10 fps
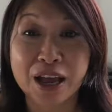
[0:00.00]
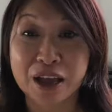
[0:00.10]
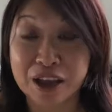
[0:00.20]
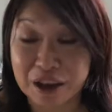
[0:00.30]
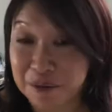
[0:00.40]

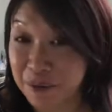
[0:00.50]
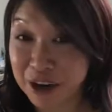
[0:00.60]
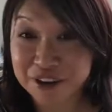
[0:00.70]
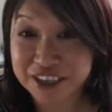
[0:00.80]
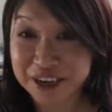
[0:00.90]

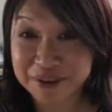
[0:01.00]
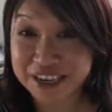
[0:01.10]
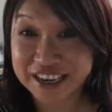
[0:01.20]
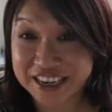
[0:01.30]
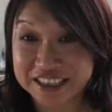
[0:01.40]
only coming
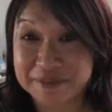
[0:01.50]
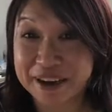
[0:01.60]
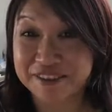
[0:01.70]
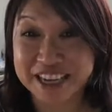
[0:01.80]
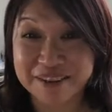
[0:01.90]
in at
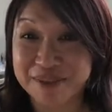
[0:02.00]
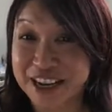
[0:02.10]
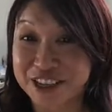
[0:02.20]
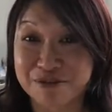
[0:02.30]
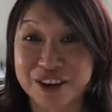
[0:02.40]
about 10
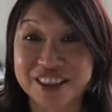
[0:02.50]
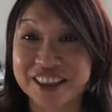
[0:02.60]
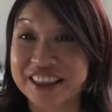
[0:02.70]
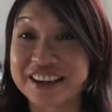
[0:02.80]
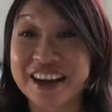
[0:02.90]
minutes rather
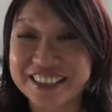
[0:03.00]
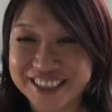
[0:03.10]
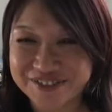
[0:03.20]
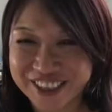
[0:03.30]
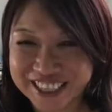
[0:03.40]
than
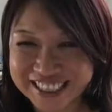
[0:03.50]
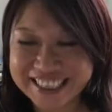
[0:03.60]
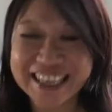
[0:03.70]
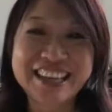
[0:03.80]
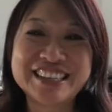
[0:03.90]
90 minutes.
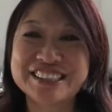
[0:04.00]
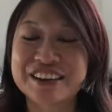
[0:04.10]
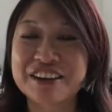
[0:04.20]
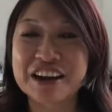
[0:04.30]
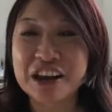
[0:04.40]
So
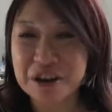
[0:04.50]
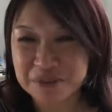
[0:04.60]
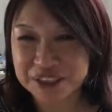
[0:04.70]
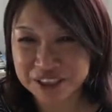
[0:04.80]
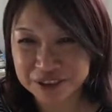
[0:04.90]
I hope
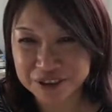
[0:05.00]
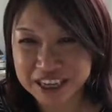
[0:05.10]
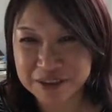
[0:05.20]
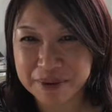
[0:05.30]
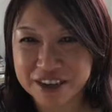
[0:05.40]
you still
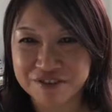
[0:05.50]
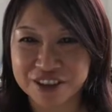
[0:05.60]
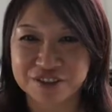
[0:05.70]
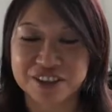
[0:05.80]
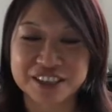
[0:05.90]
get the
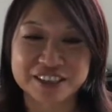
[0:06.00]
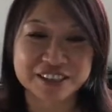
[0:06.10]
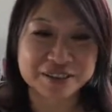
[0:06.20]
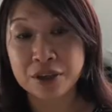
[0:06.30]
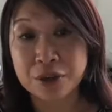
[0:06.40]
benefit of
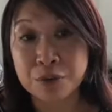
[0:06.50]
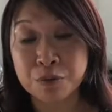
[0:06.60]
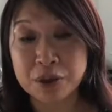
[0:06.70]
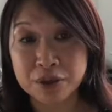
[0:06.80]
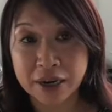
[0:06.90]
this. You
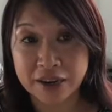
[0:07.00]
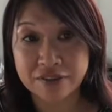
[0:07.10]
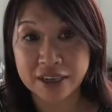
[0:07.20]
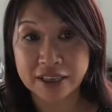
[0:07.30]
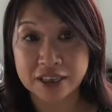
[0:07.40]
will have
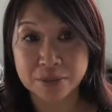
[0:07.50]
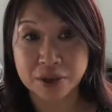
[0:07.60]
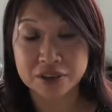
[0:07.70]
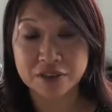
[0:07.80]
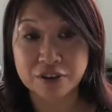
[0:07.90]
to let this
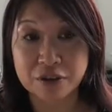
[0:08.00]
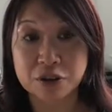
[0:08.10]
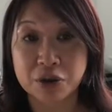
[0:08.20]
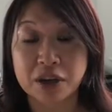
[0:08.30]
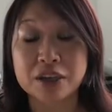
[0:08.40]
masking fluid
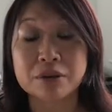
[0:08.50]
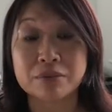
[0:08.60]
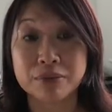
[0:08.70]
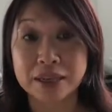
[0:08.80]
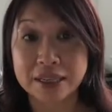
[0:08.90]
dry
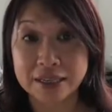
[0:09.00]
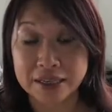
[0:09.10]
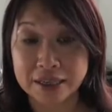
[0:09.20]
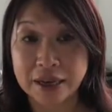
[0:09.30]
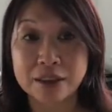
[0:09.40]

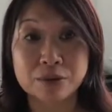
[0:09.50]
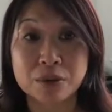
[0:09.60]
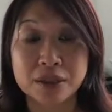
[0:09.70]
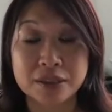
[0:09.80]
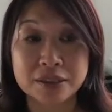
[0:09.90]
completely,
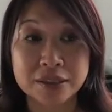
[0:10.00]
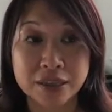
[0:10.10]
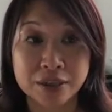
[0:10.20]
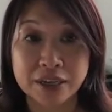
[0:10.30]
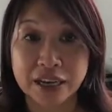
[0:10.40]
otherwise
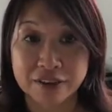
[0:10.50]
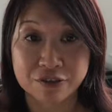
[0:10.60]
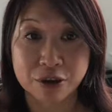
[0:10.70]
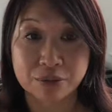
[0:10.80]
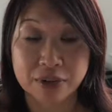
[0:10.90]
you're going to have
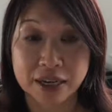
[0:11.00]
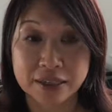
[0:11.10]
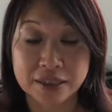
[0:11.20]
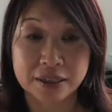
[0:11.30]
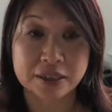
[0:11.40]
trouble
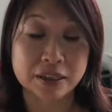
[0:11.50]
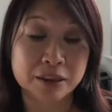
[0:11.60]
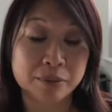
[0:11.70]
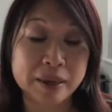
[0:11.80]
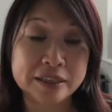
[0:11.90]
later. And
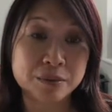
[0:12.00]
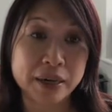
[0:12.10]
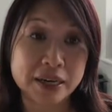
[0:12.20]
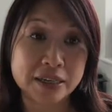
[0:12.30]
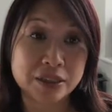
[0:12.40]
the best
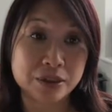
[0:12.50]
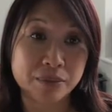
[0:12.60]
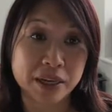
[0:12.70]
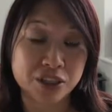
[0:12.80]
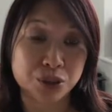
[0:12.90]
way to
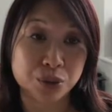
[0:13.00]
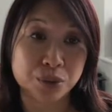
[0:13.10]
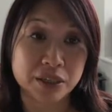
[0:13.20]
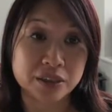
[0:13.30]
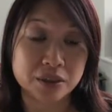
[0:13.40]
make
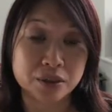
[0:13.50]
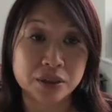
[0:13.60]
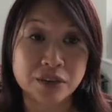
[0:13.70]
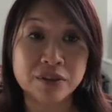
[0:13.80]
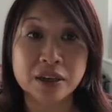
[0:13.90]
sure is to
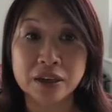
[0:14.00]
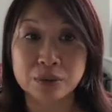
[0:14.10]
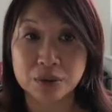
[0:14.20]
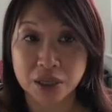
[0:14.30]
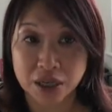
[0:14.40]
give it a
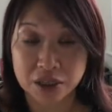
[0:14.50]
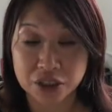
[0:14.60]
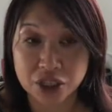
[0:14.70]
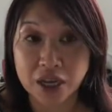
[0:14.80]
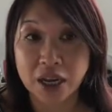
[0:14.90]
little
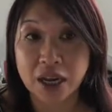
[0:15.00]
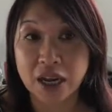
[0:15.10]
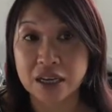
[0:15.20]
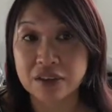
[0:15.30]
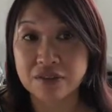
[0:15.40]
touch,
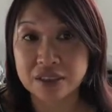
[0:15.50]
and if it's